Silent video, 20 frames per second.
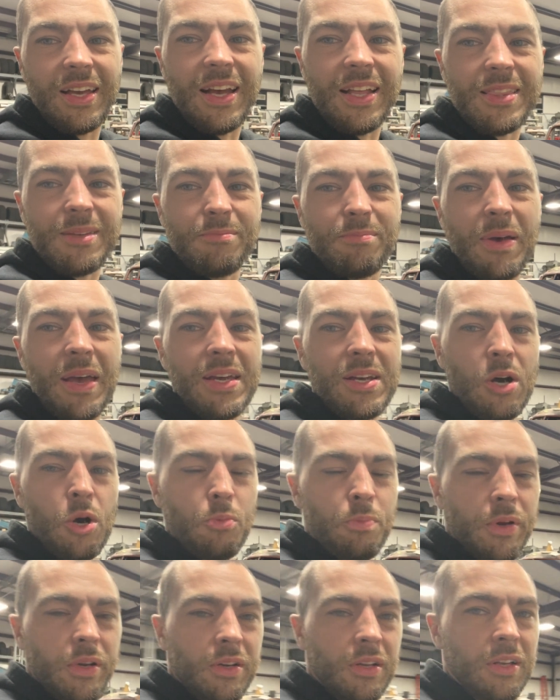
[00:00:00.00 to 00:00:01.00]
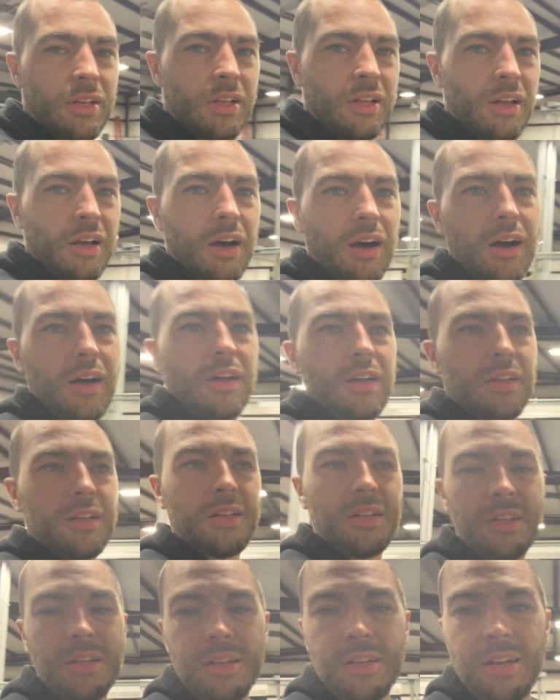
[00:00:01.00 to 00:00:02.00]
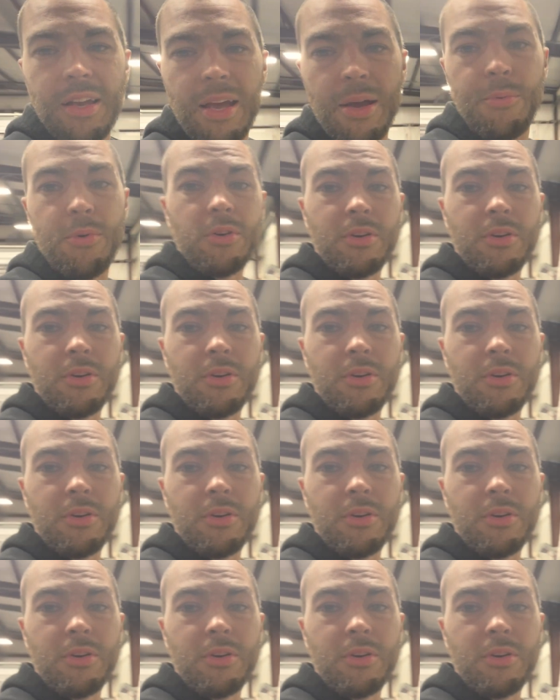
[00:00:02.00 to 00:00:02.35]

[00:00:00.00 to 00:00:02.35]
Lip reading: got the bay open, and we're